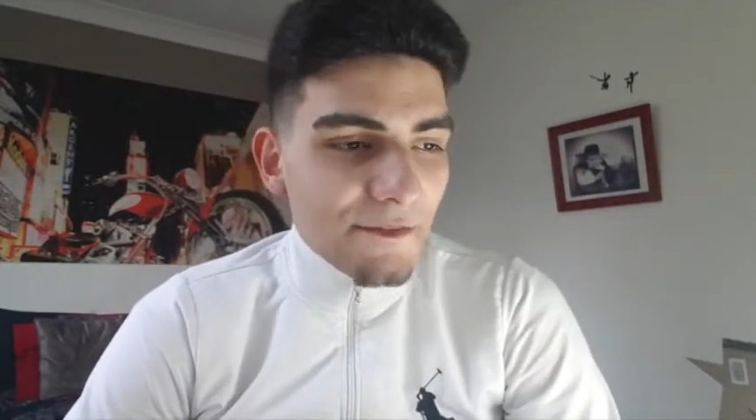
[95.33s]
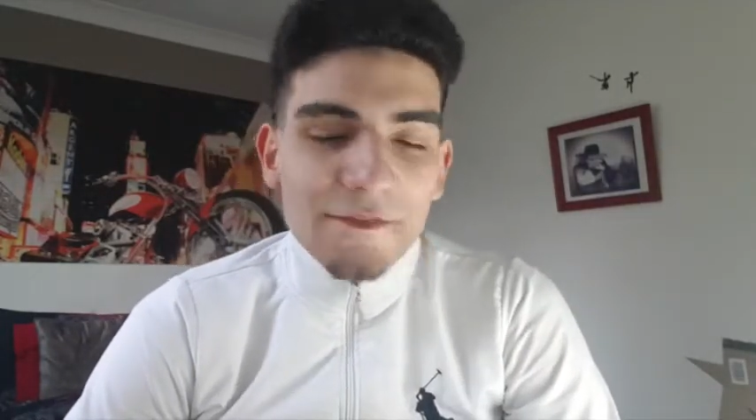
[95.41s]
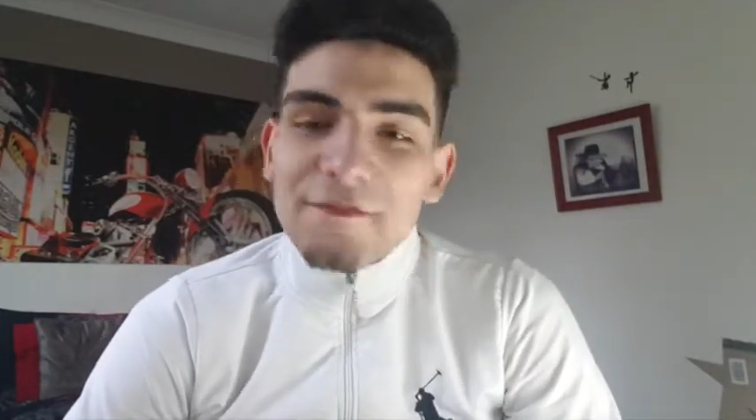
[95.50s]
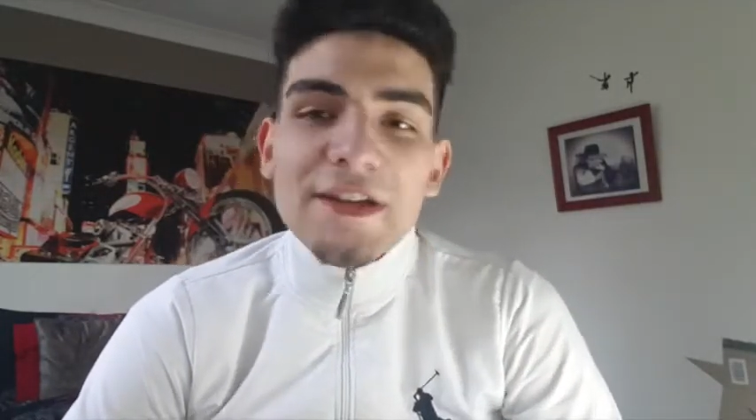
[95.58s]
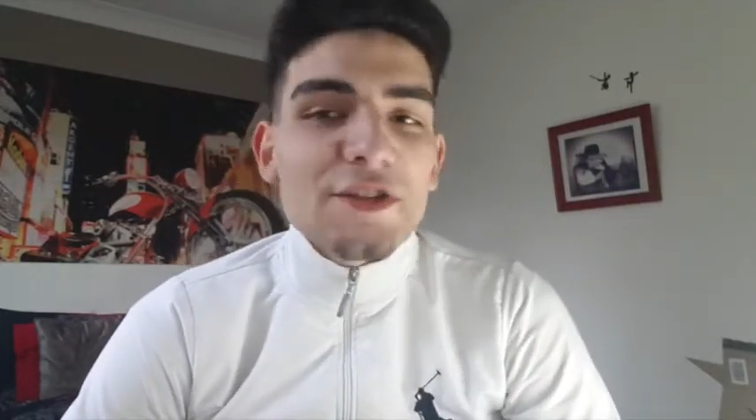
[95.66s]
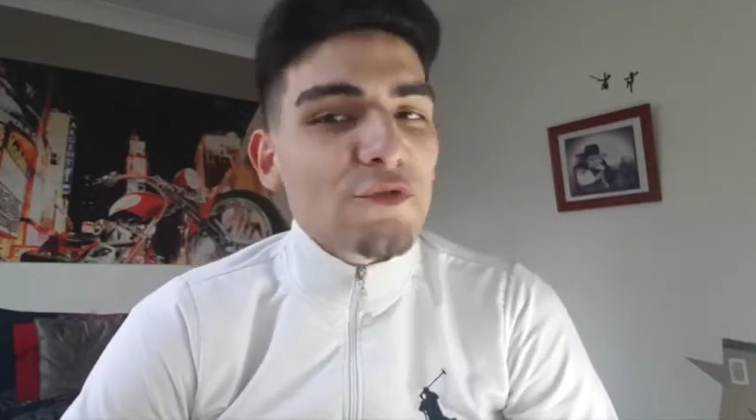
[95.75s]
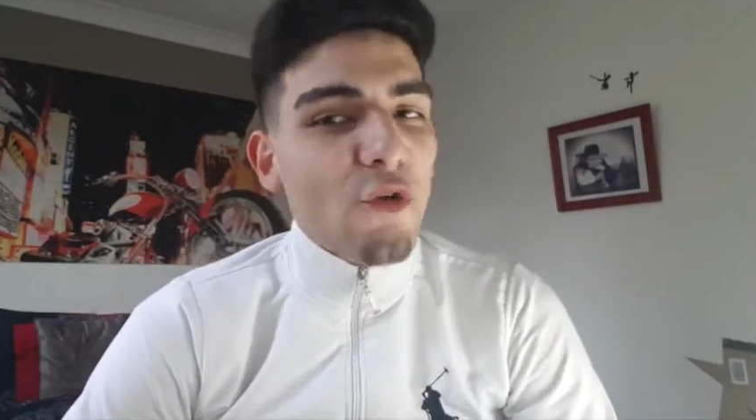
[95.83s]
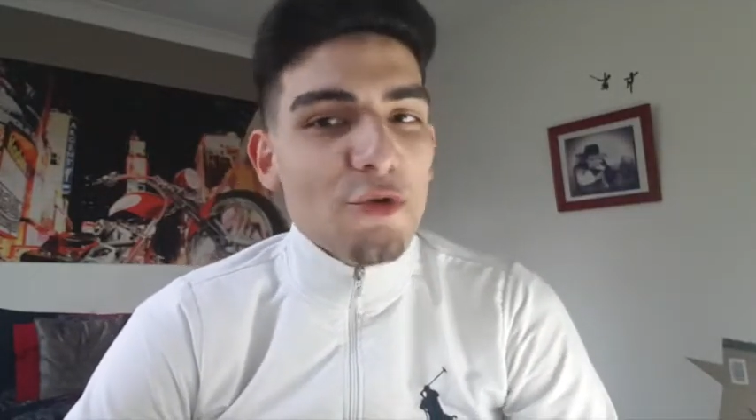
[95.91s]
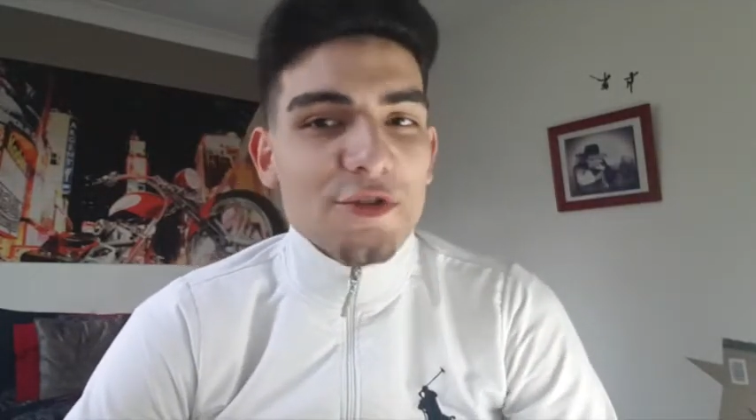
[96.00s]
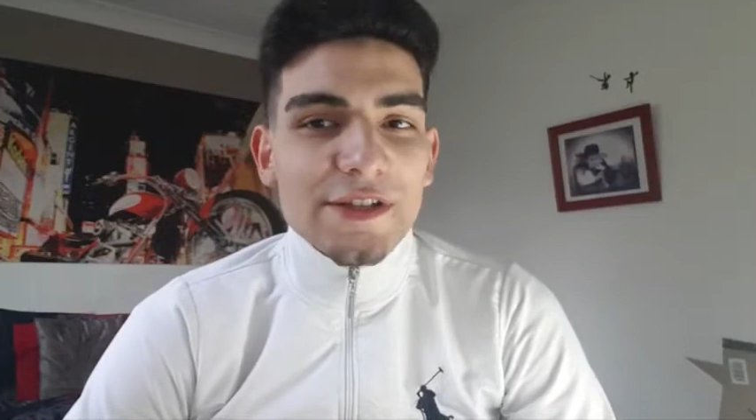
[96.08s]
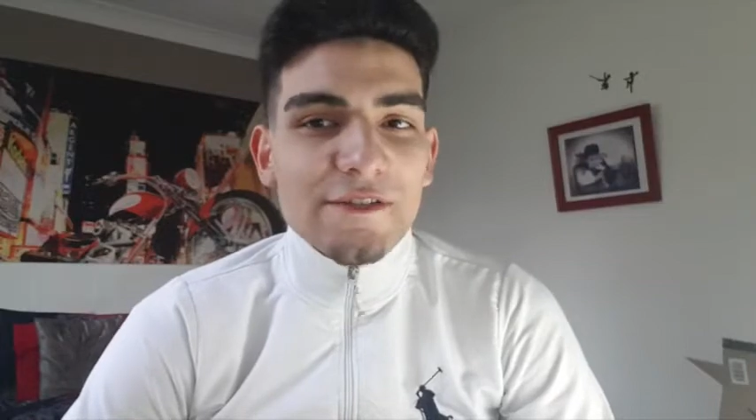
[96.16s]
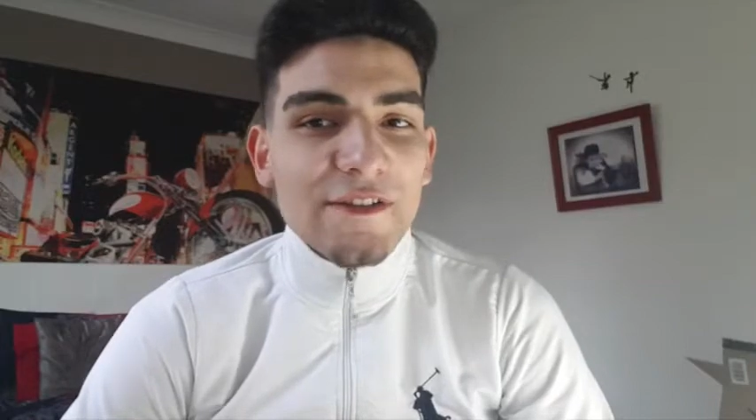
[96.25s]
Things are
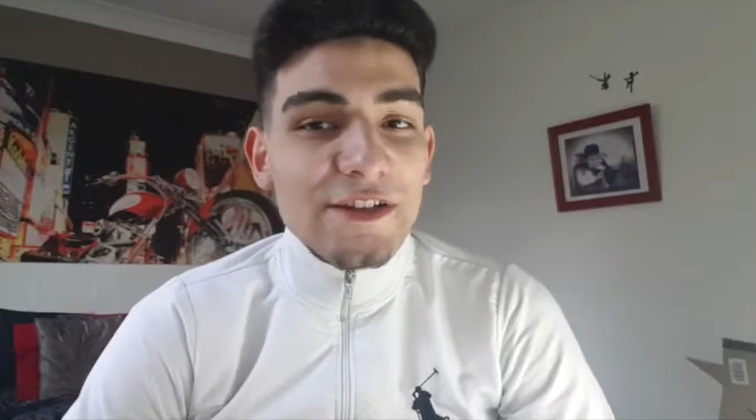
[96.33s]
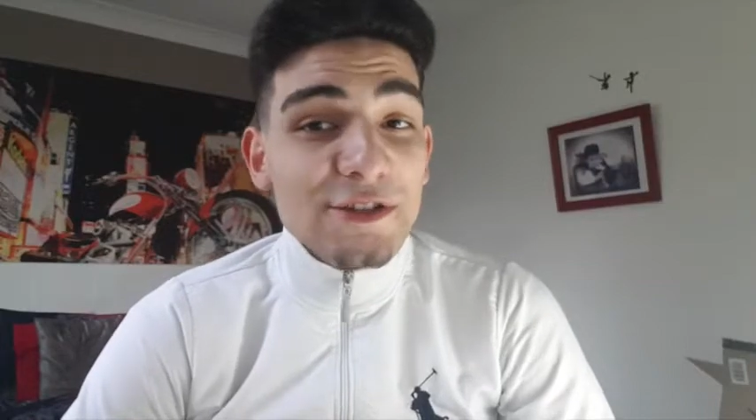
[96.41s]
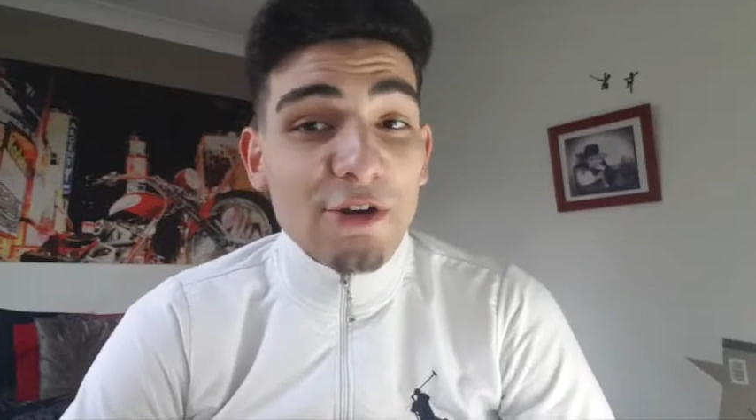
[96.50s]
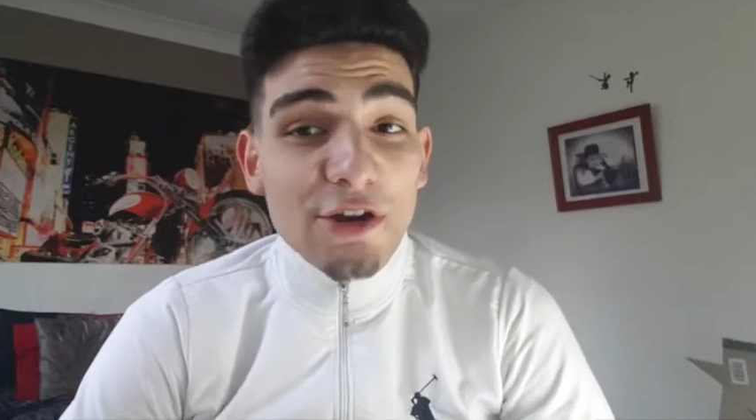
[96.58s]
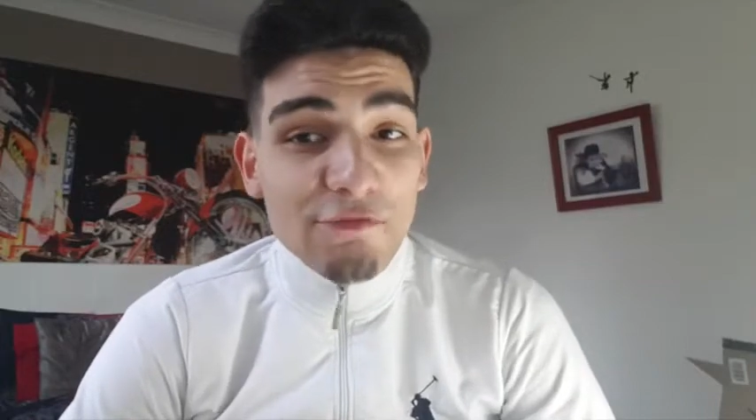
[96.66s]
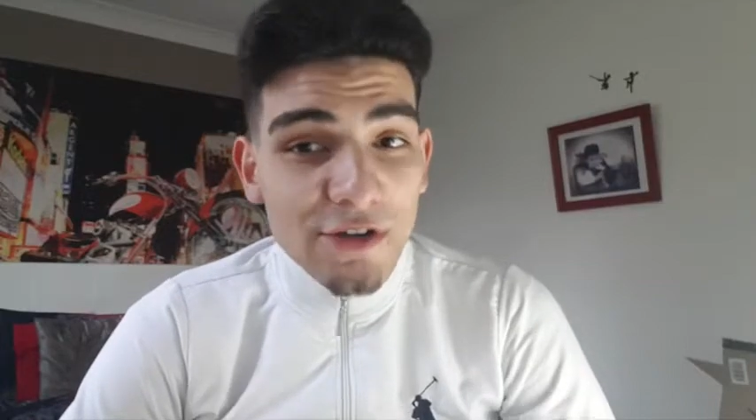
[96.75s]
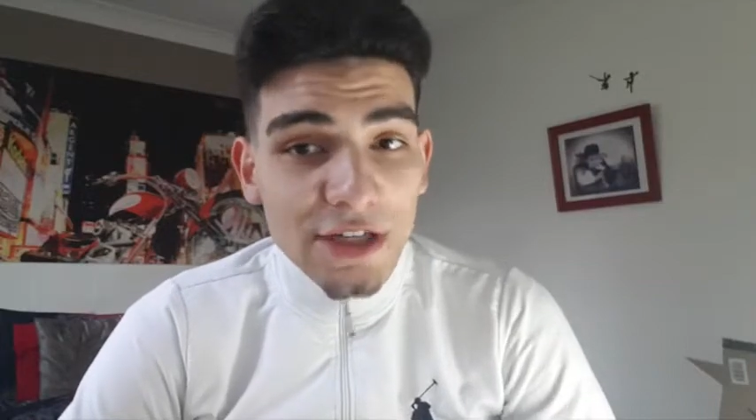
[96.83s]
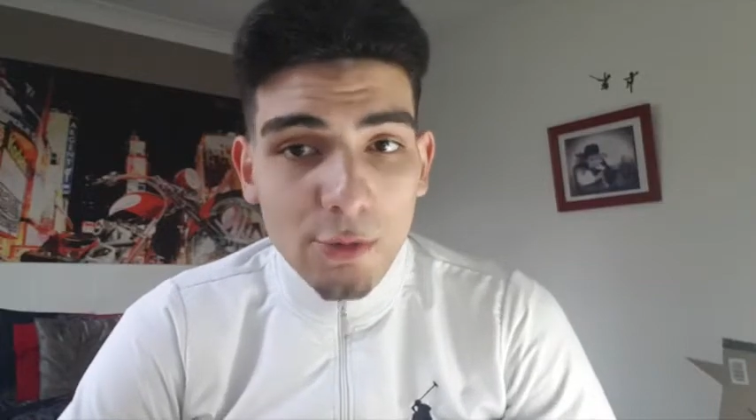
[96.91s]
rosy, things are going really